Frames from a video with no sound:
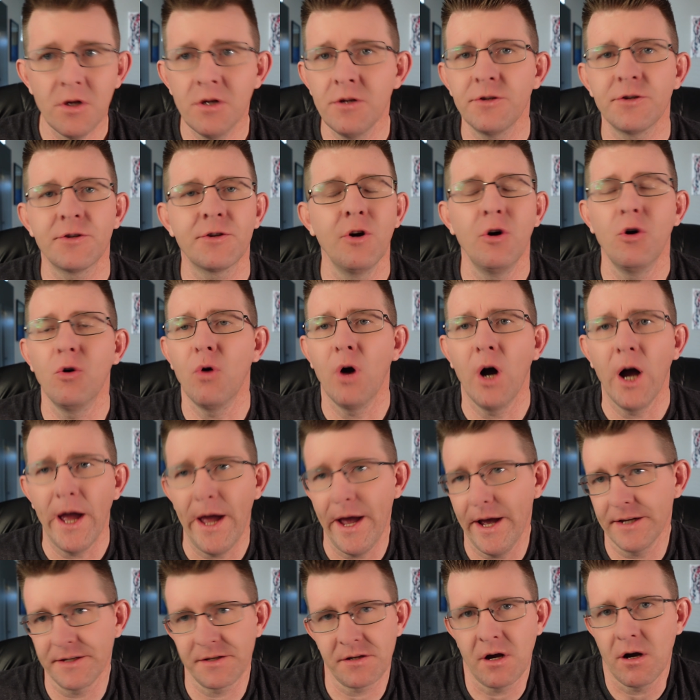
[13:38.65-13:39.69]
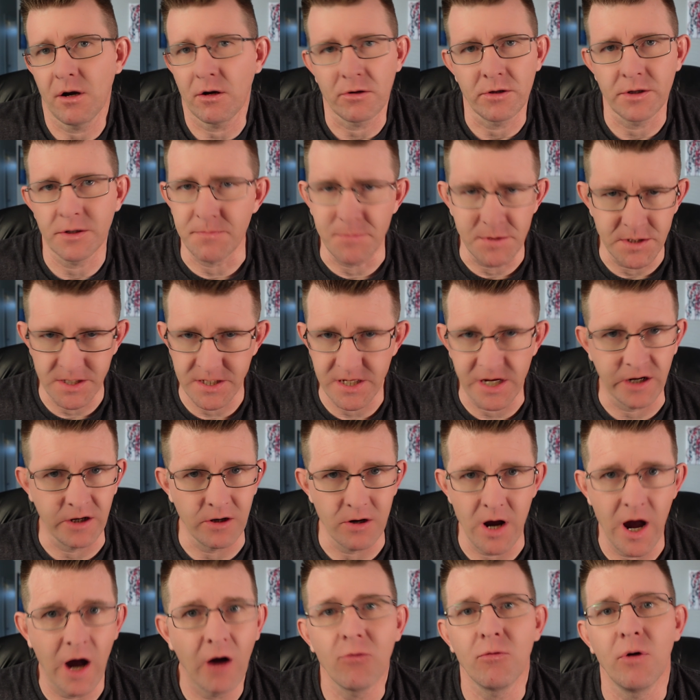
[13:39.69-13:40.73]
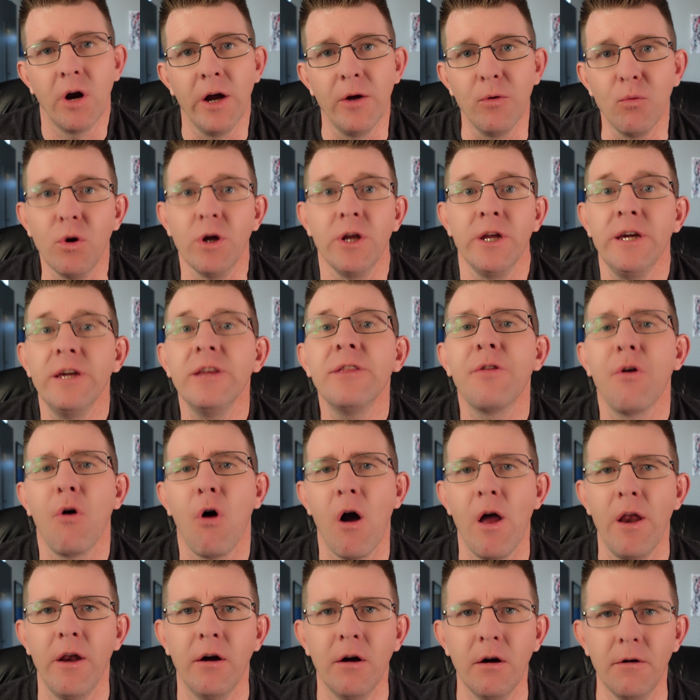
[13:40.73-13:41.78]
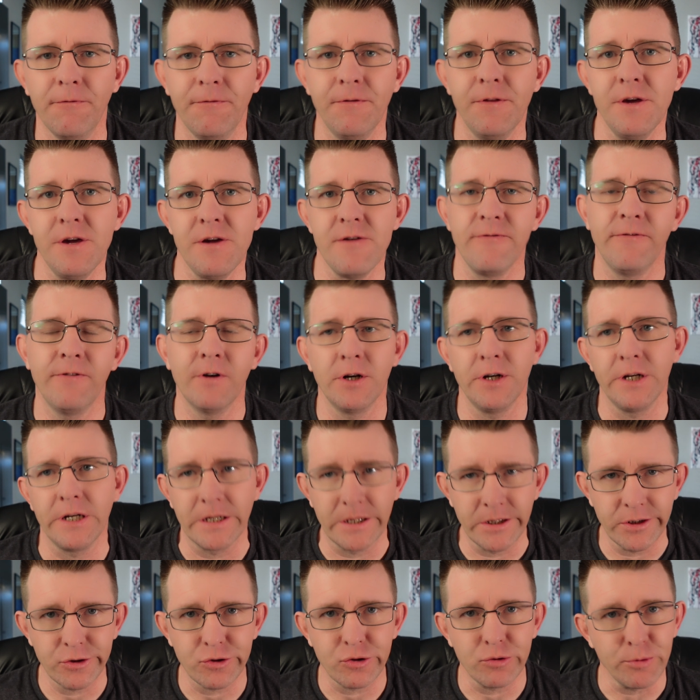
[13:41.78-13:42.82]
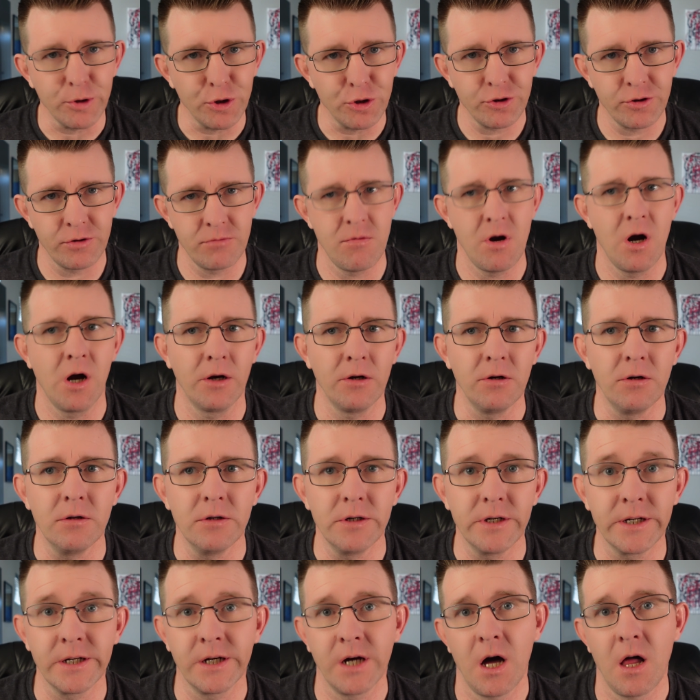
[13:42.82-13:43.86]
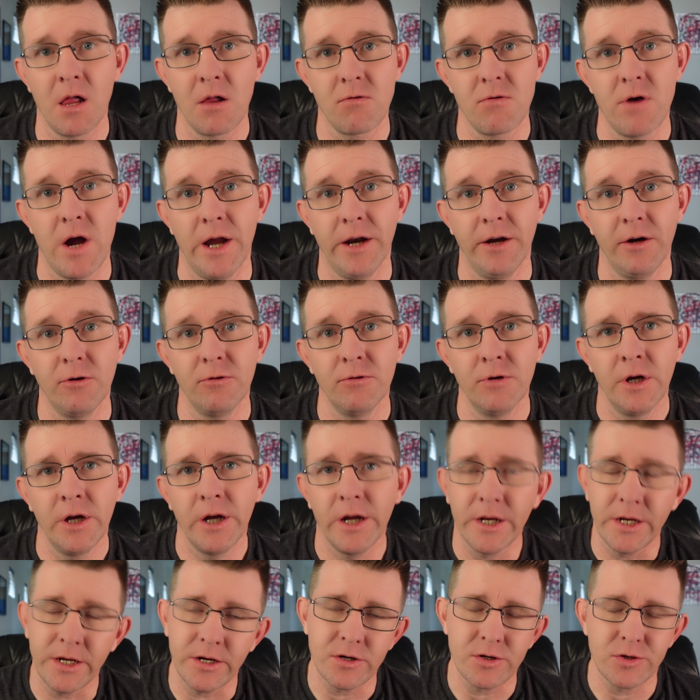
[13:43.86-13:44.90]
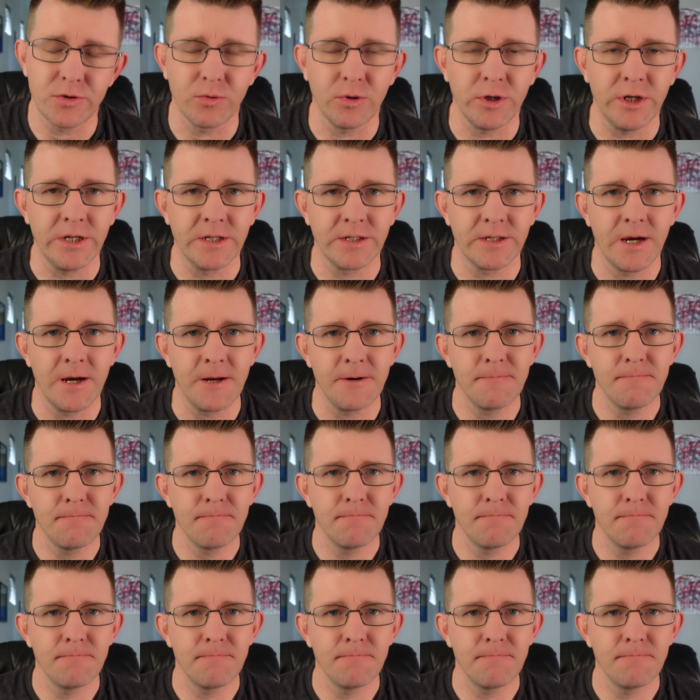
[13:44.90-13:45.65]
So I asked Congressman Singer outright what he thought of the funding distribution model in Colorado, and here's what he said.